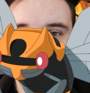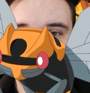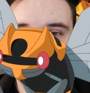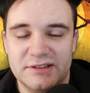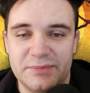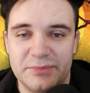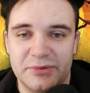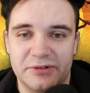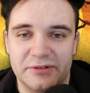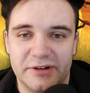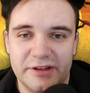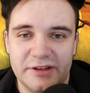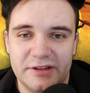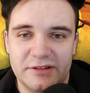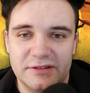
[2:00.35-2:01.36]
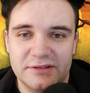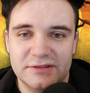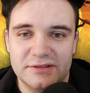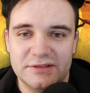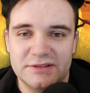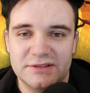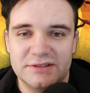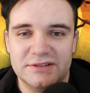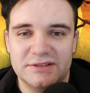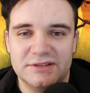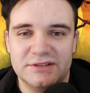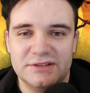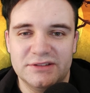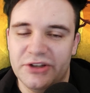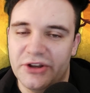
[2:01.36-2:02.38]
Simple, right?
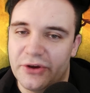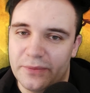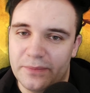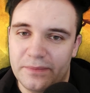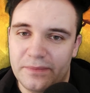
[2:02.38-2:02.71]
No.